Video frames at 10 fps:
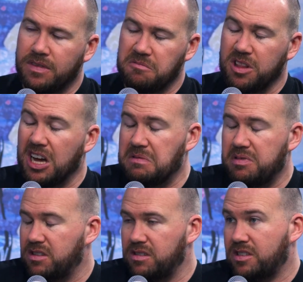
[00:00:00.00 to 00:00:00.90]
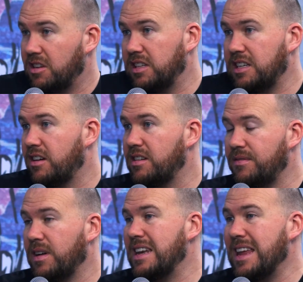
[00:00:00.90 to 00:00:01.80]
Well, I certainly don't,
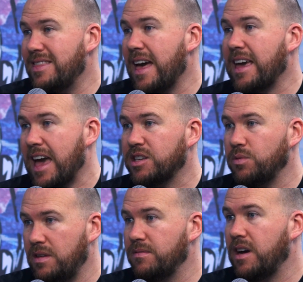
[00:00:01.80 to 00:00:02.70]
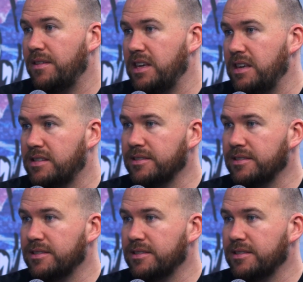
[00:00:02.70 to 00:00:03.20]
if I need that cash within 5 years.